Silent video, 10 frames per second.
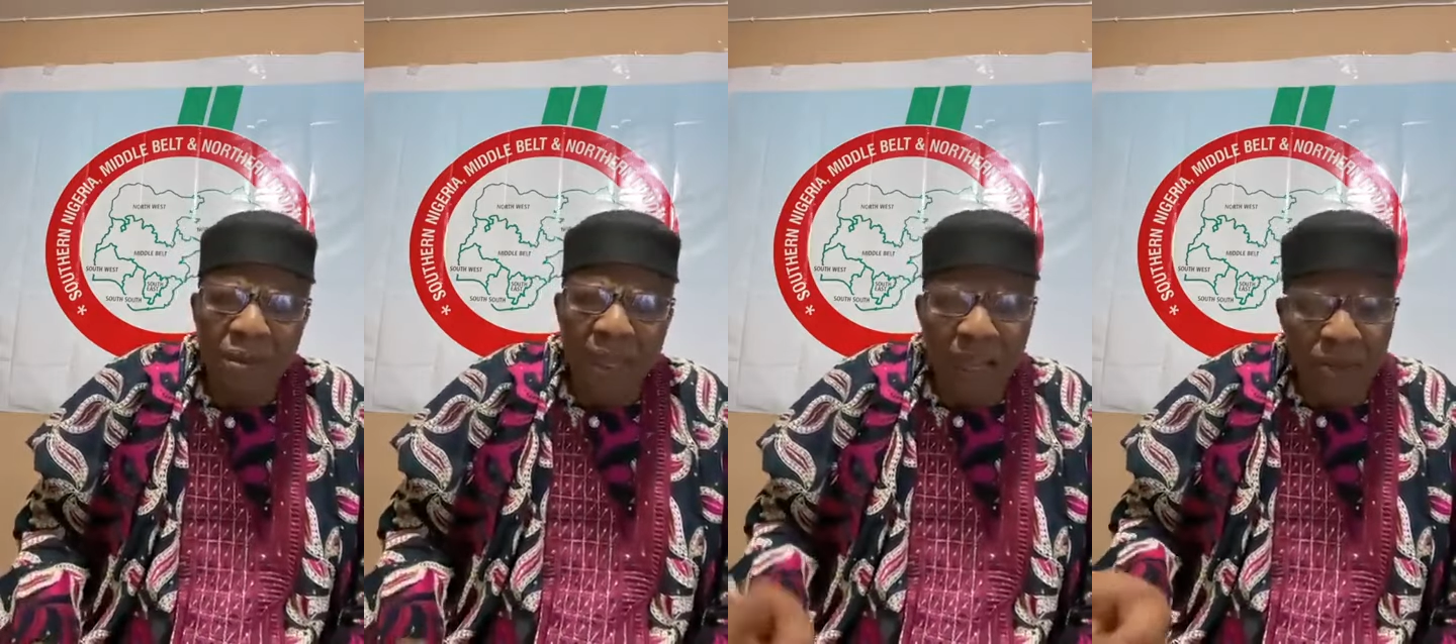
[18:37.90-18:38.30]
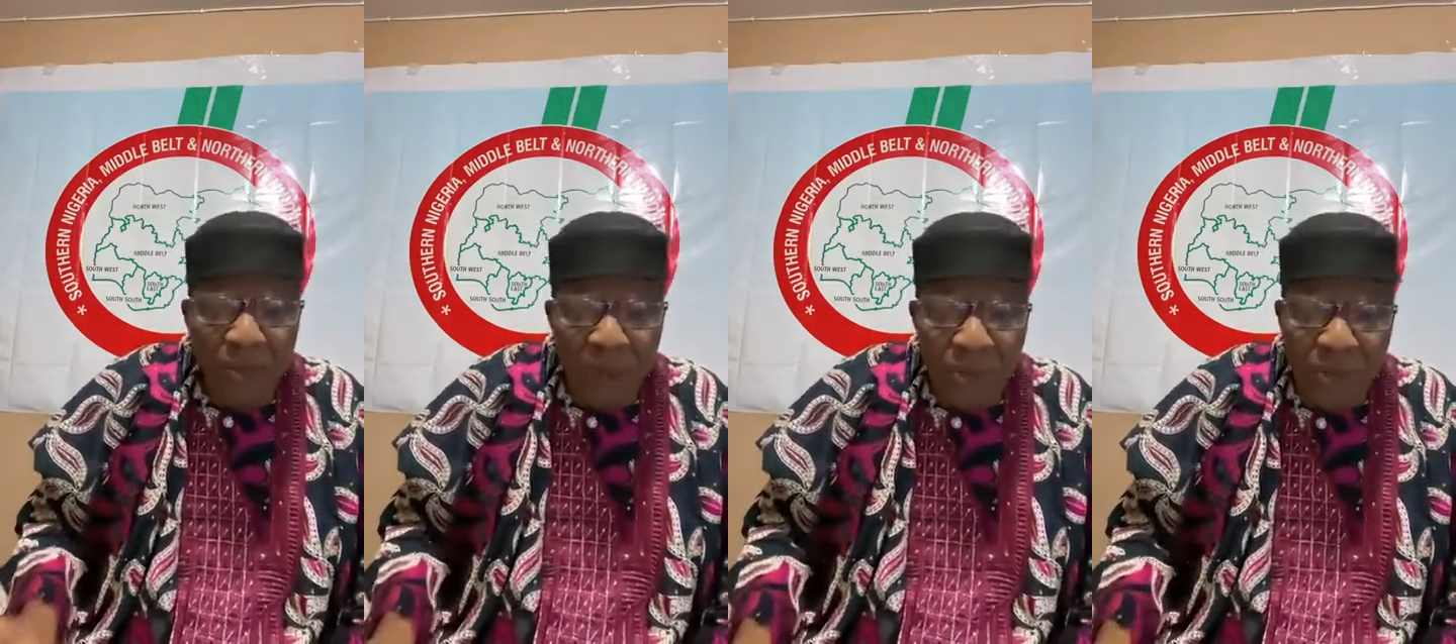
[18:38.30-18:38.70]
And you
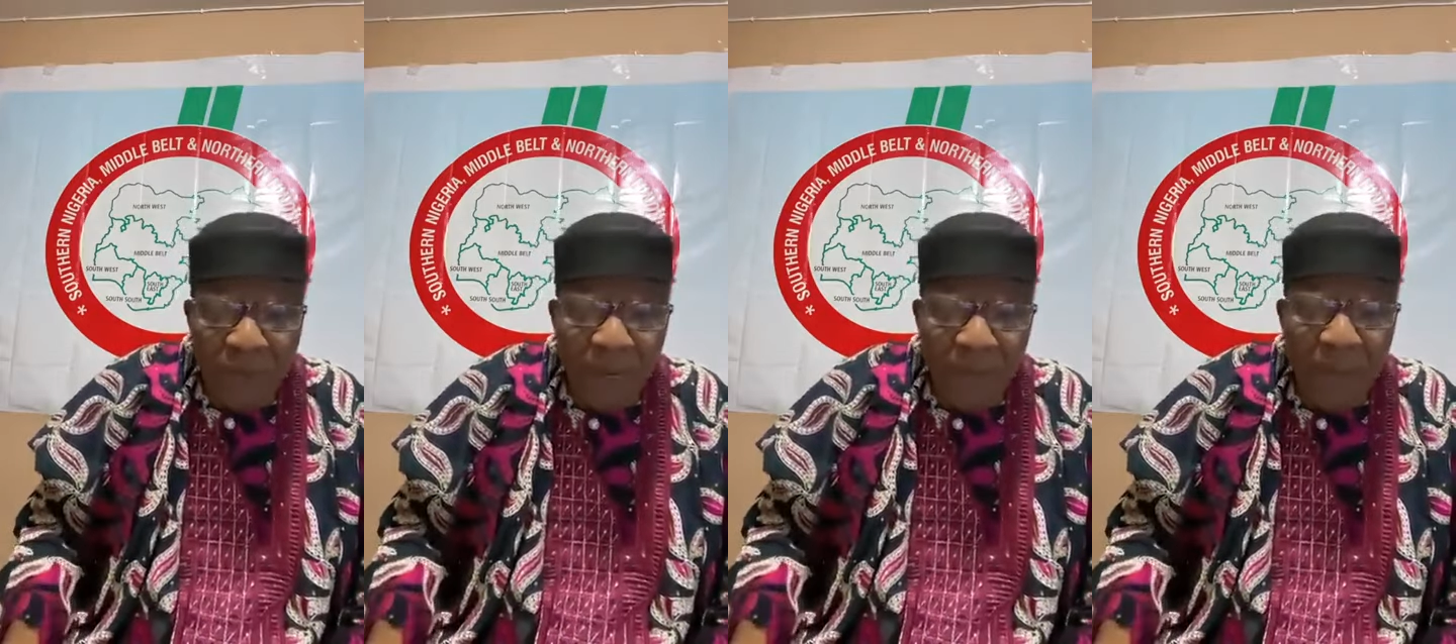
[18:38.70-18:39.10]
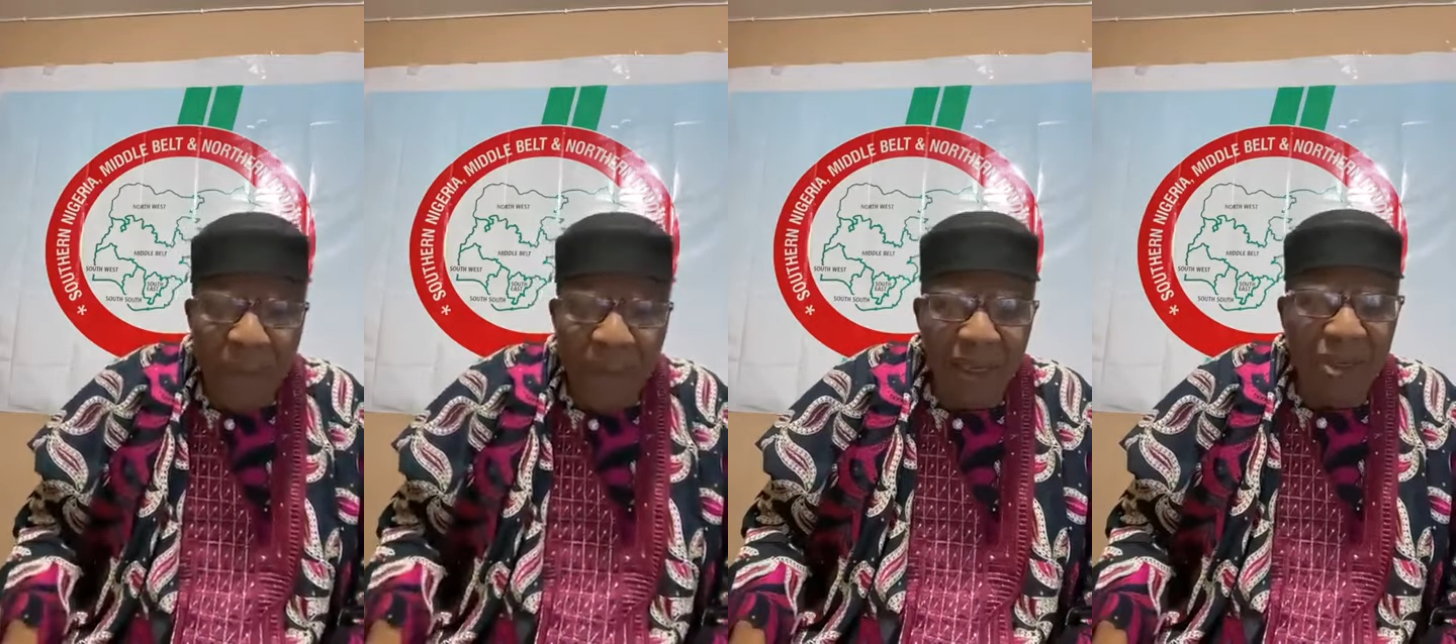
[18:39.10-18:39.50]
want to tell
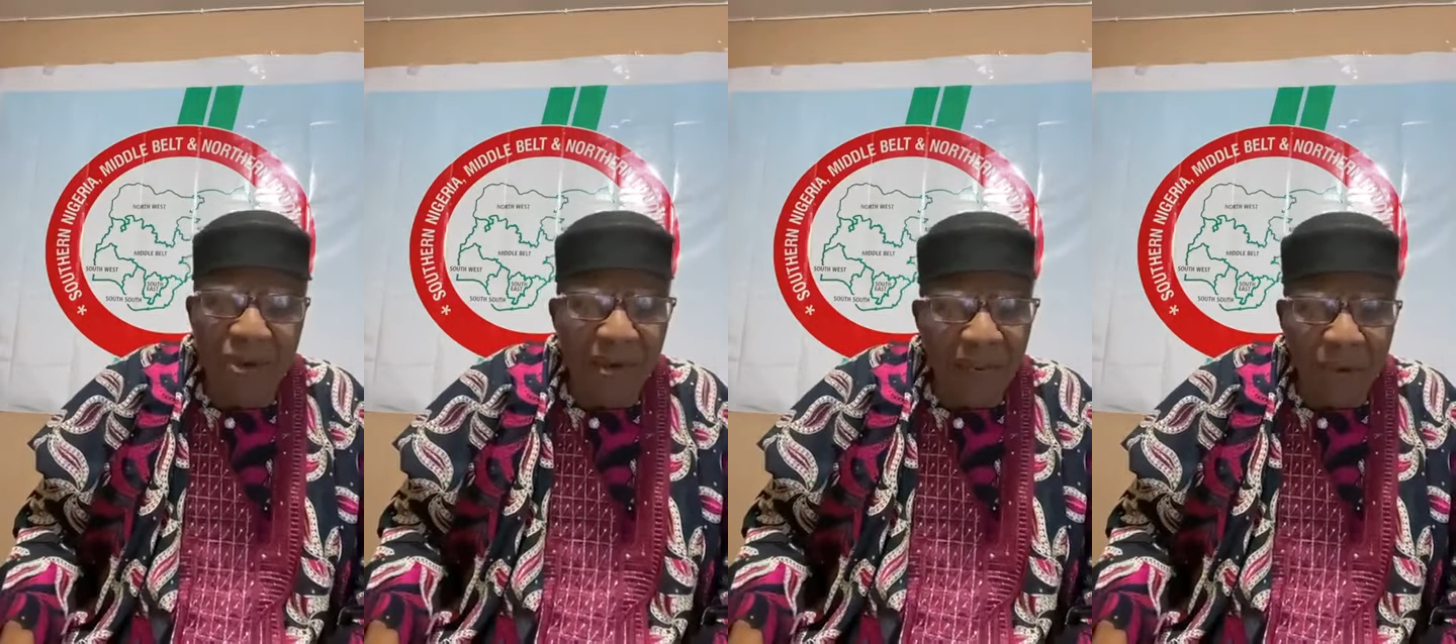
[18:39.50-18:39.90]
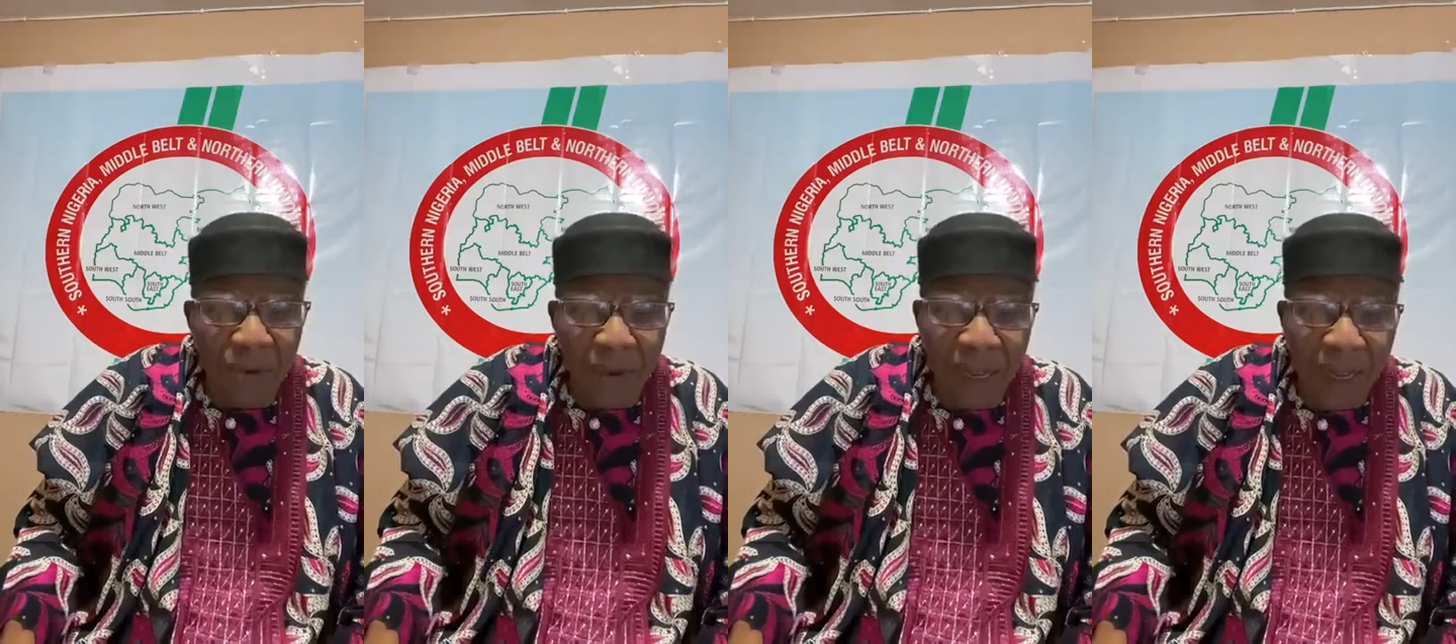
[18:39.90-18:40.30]
me he's not
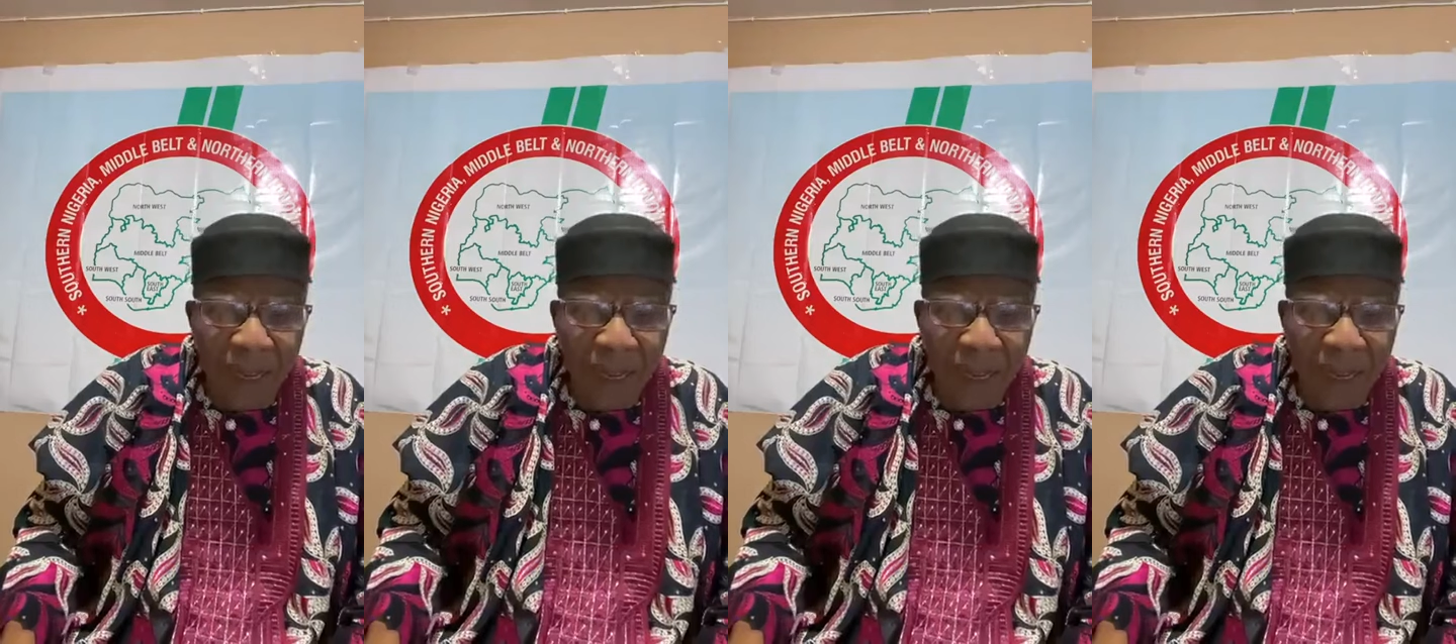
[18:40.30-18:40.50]
aware?